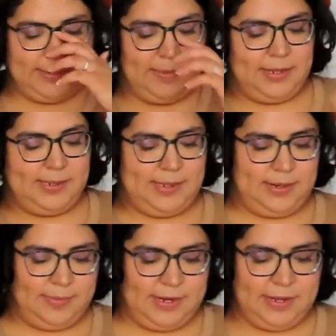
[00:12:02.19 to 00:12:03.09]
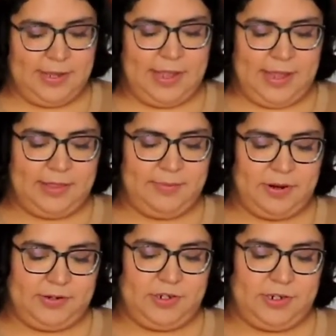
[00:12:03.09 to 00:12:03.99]
smell the cinnamon and the
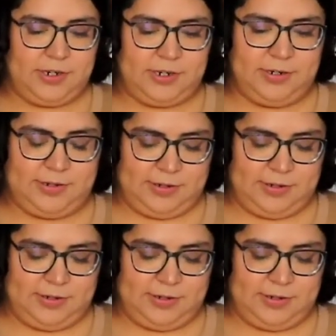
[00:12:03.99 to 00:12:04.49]
brown sugar.